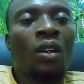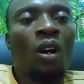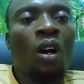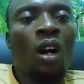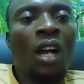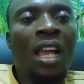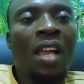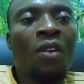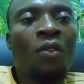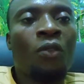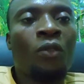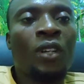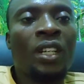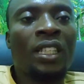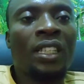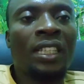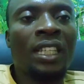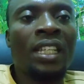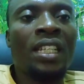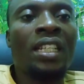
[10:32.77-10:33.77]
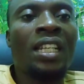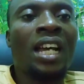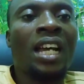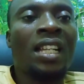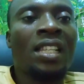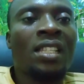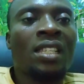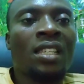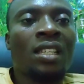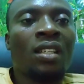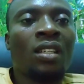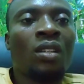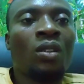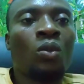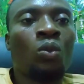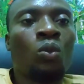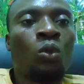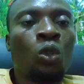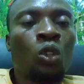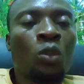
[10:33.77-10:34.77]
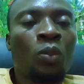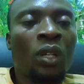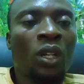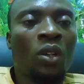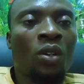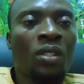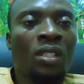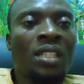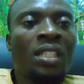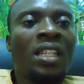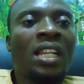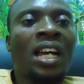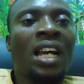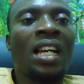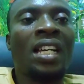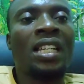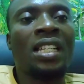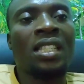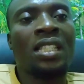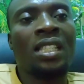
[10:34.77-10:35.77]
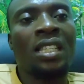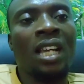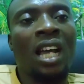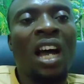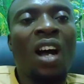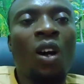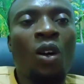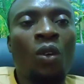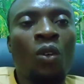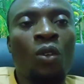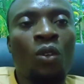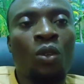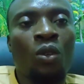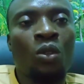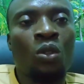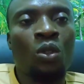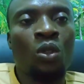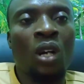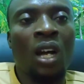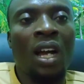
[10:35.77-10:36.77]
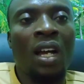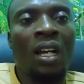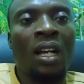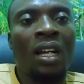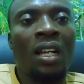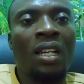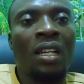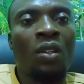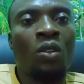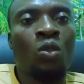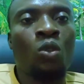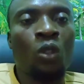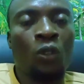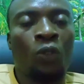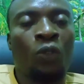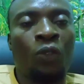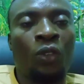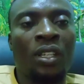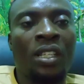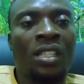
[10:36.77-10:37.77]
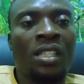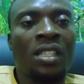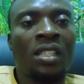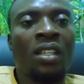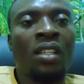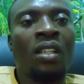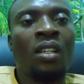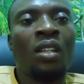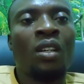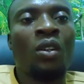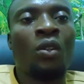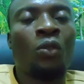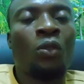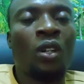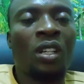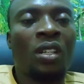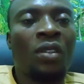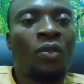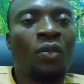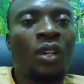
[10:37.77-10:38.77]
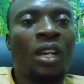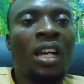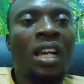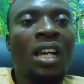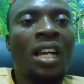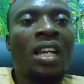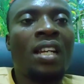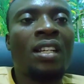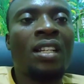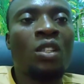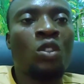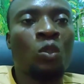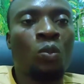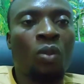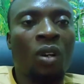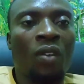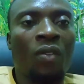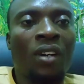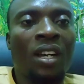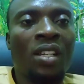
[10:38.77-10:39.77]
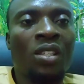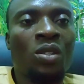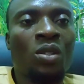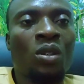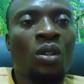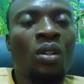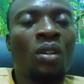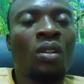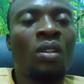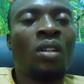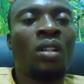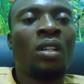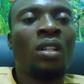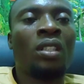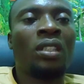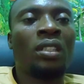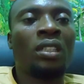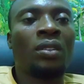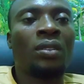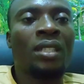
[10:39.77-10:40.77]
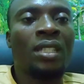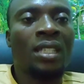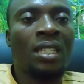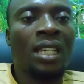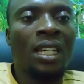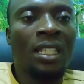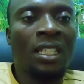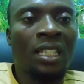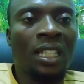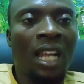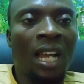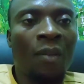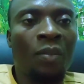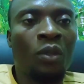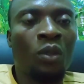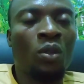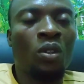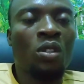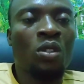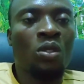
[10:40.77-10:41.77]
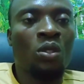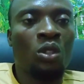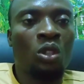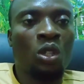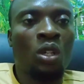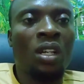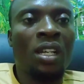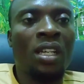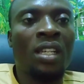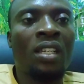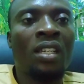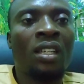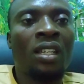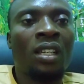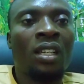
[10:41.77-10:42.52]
everything that would be considered is how you are a good fit for the very supervisor, the research lab you want to join,